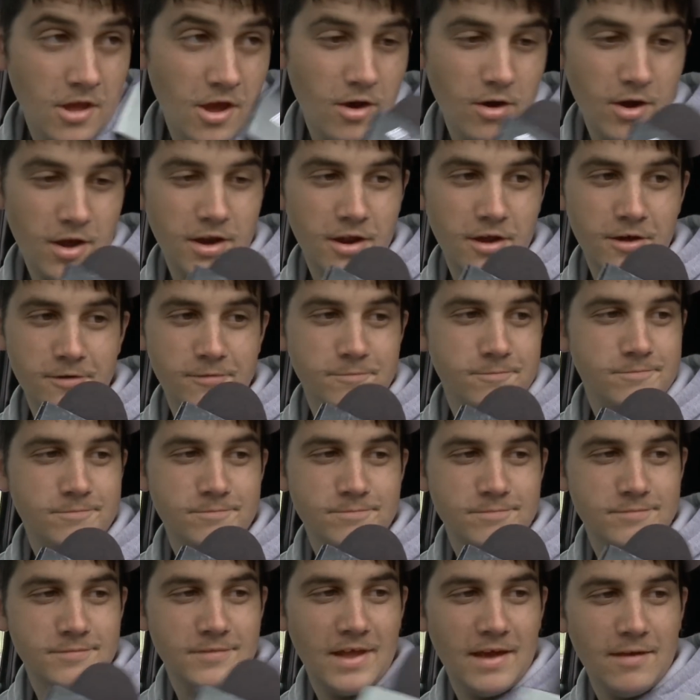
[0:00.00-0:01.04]
No, I
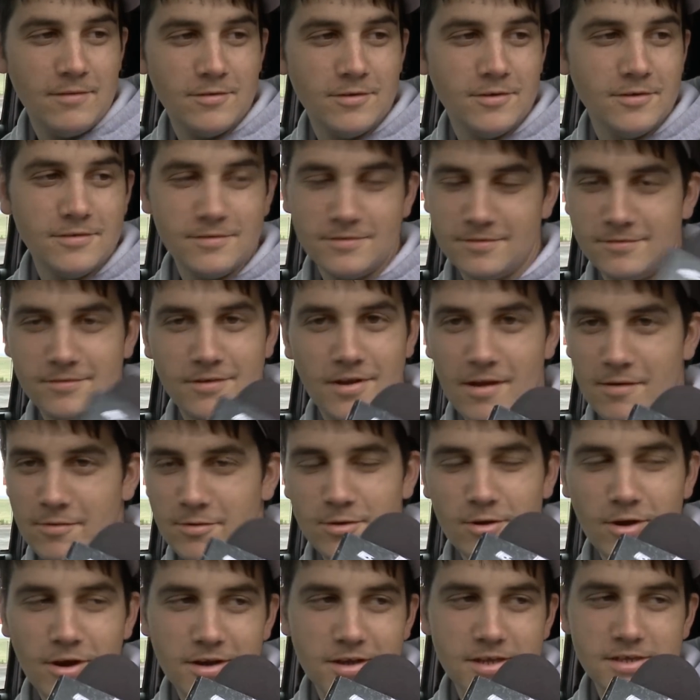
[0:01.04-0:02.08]
don't. No.
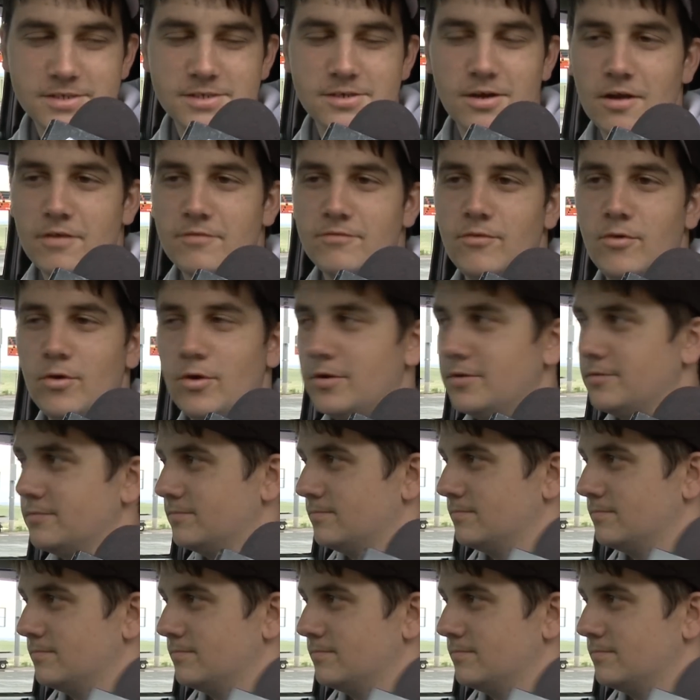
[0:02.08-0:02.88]
Never run the stroke forward.